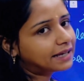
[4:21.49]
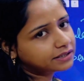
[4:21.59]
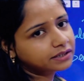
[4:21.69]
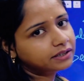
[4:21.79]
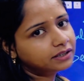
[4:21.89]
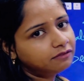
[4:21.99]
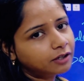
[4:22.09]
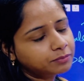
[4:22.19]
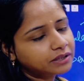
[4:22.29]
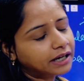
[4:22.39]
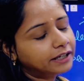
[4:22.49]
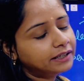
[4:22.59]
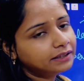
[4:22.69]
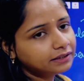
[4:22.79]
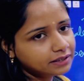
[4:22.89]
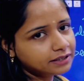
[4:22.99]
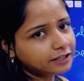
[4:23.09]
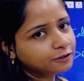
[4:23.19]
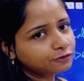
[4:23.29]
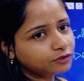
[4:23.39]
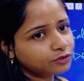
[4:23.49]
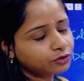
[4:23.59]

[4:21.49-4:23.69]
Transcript: external website in the Salesforce.